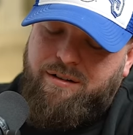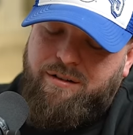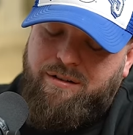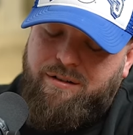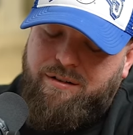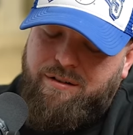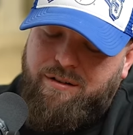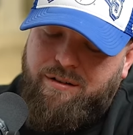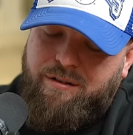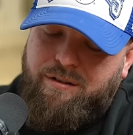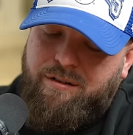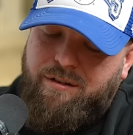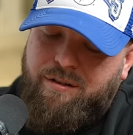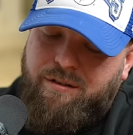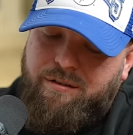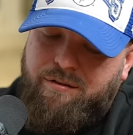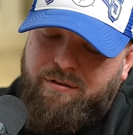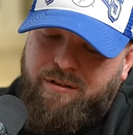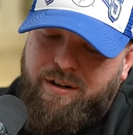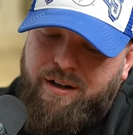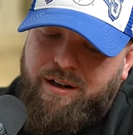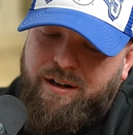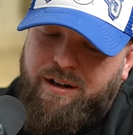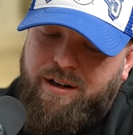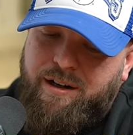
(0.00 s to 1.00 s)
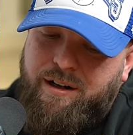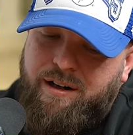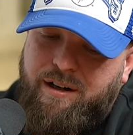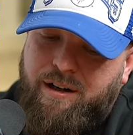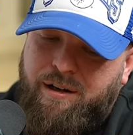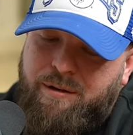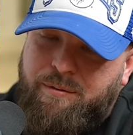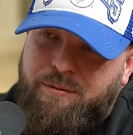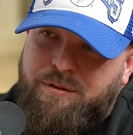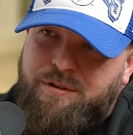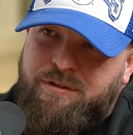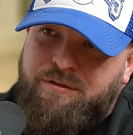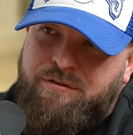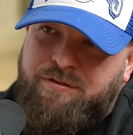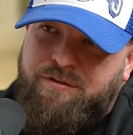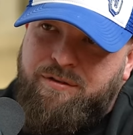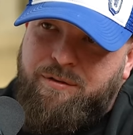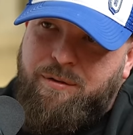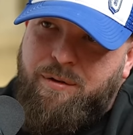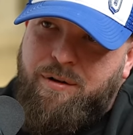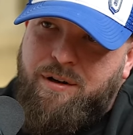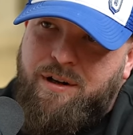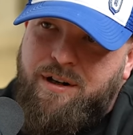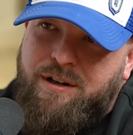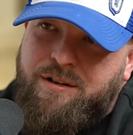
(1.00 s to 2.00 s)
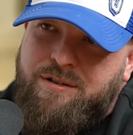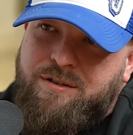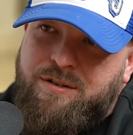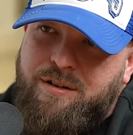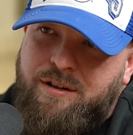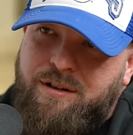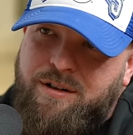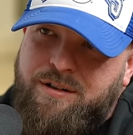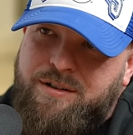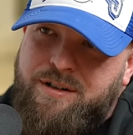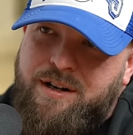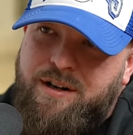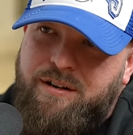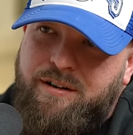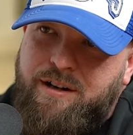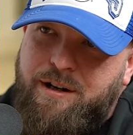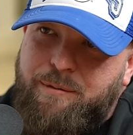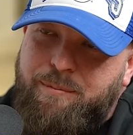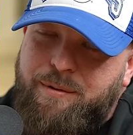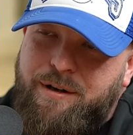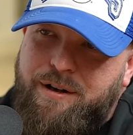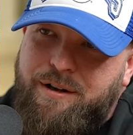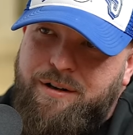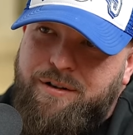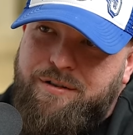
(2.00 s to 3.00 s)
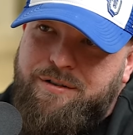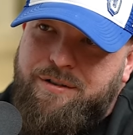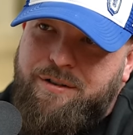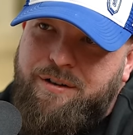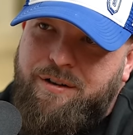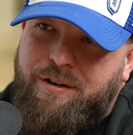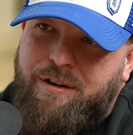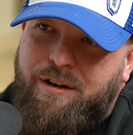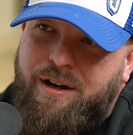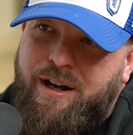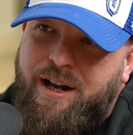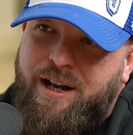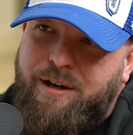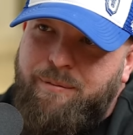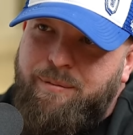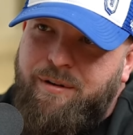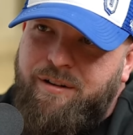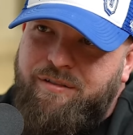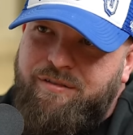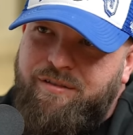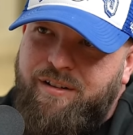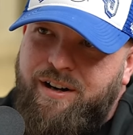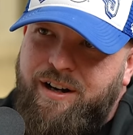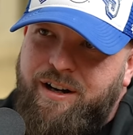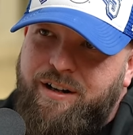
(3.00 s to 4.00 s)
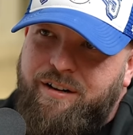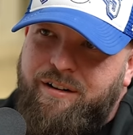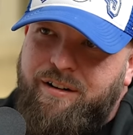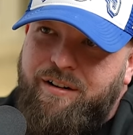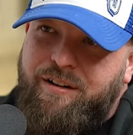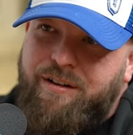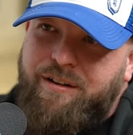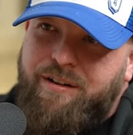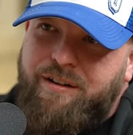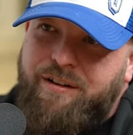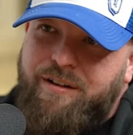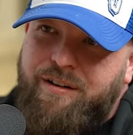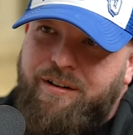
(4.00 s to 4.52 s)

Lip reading: Not really. I was quite a solitary person. I had my friend,